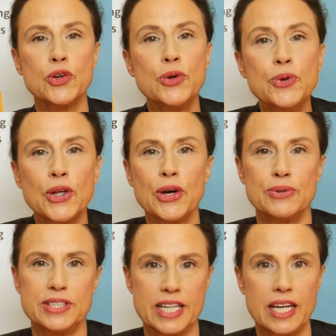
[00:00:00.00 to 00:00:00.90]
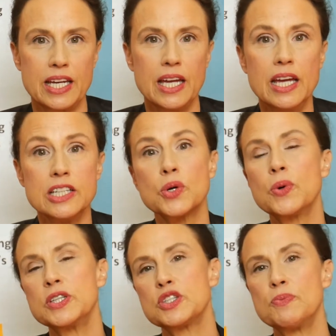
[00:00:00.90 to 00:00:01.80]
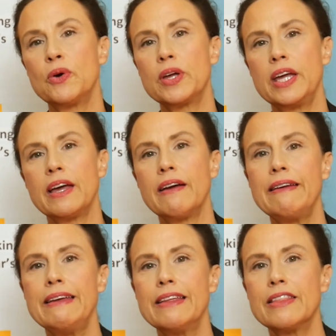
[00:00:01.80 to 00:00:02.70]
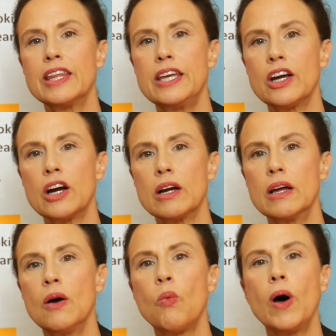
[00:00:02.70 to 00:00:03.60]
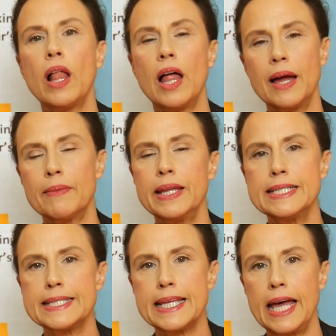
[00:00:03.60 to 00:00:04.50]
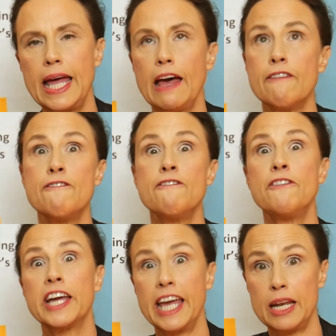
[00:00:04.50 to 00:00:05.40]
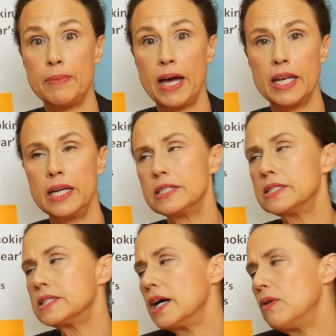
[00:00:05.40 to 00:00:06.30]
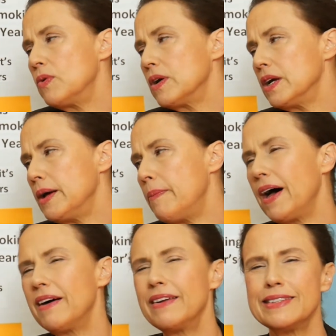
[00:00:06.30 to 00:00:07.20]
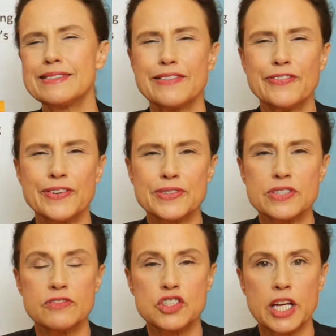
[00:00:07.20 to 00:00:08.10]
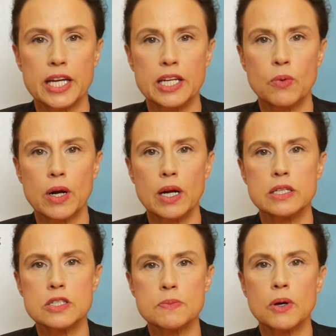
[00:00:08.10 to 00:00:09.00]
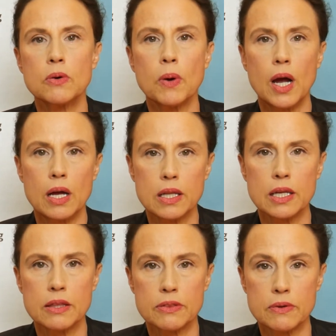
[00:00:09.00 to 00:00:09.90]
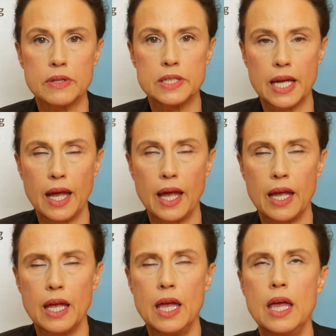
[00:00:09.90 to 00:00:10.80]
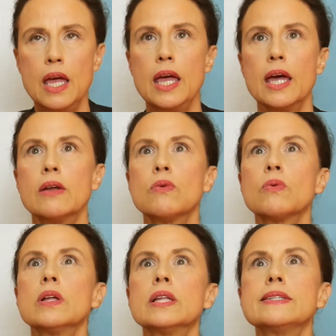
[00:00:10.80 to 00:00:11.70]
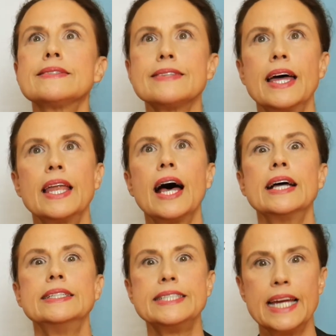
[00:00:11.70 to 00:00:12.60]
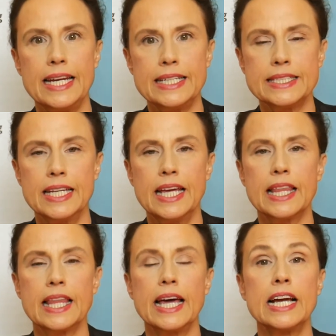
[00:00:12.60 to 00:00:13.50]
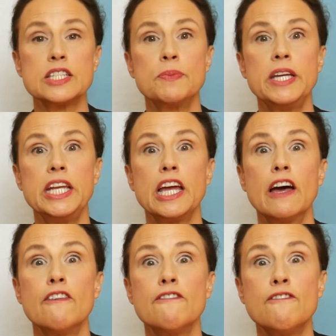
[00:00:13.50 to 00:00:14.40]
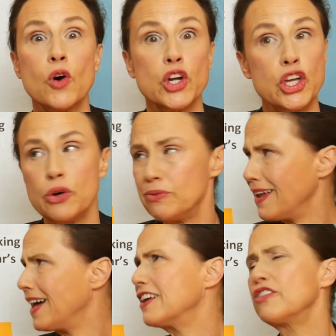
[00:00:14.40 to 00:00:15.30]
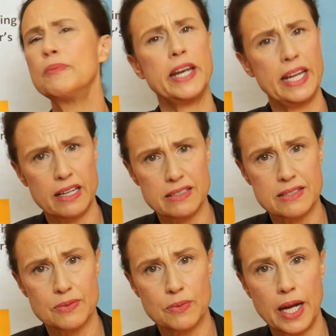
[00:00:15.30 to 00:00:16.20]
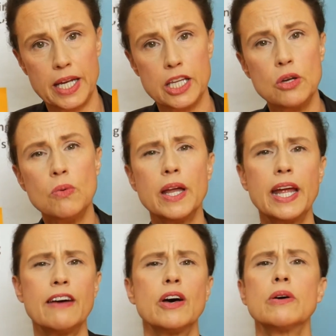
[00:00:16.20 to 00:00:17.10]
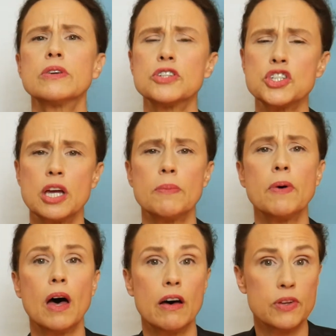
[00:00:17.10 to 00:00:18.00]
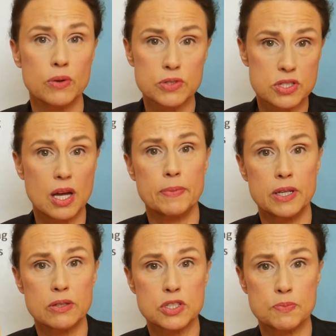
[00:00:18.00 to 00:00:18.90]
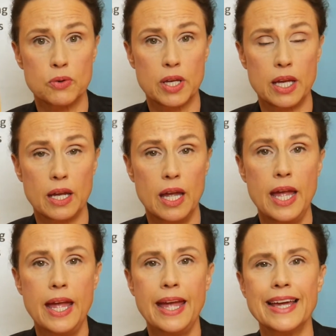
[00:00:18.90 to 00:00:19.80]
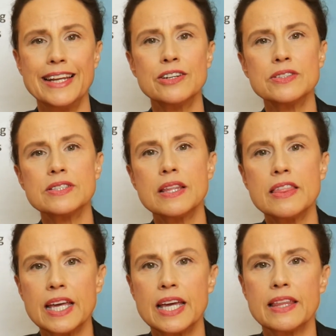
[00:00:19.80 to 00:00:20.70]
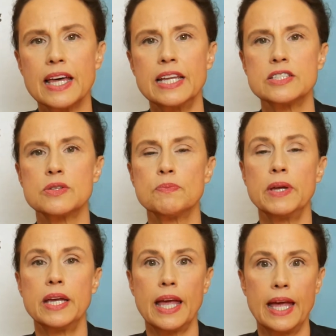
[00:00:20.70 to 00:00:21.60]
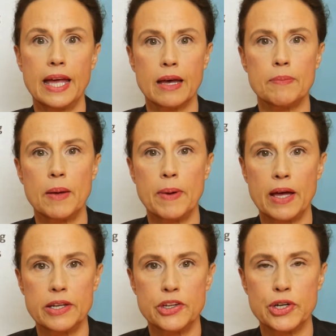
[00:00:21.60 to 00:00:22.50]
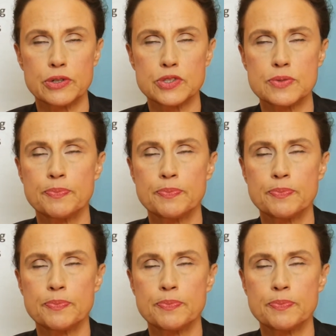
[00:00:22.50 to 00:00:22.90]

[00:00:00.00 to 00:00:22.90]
uno day to quit smoking in the year. Well, I'm going to say, forget about it. Don't worry about it. It's the 1st of January. Smoke proudly through the day and really set a date that has meaning for you, not everybody else, right? You want to have ownership of your stopping your smoking. And here's the thing that is a big hang up about New Year's.